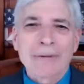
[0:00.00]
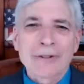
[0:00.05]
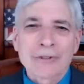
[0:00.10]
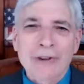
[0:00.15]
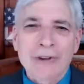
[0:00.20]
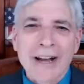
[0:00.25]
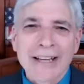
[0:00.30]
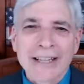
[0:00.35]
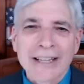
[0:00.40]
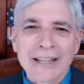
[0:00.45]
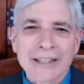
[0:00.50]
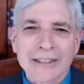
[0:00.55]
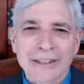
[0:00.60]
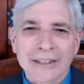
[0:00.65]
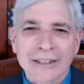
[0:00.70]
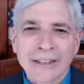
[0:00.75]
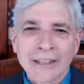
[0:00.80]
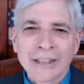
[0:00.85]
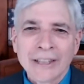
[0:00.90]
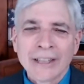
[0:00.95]
right
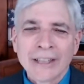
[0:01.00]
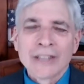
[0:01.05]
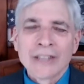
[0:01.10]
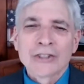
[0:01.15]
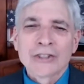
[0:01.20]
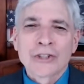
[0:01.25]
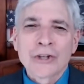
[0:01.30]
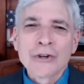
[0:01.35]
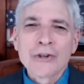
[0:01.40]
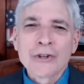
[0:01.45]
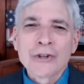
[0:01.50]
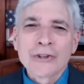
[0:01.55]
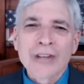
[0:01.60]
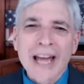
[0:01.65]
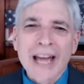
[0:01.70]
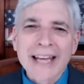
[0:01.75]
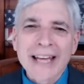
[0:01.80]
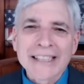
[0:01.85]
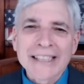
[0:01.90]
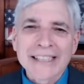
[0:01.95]
here, 2
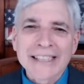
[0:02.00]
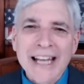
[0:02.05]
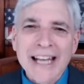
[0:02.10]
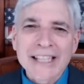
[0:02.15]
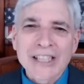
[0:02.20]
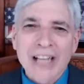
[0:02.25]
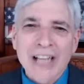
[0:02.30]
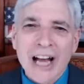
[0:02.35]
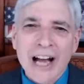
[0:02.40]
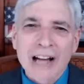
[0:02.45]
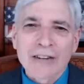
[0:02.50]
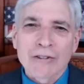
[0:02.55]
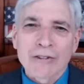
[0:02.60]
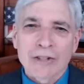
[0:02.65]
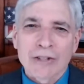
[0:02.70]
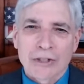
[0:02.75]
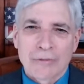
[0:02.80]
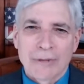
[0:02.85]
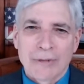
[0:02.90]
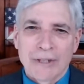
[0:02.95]
United States
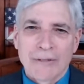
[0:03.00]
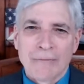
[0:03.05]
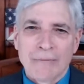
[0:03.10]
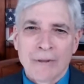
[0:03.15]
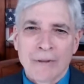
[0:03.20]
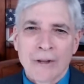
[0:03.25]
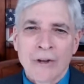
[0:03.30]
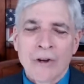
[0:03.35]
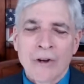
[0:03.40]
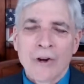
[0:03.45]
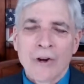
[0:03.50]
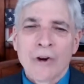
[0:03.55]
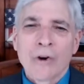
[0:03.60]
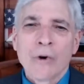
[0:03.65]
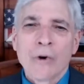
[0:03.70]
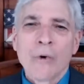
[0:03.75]
congressmen who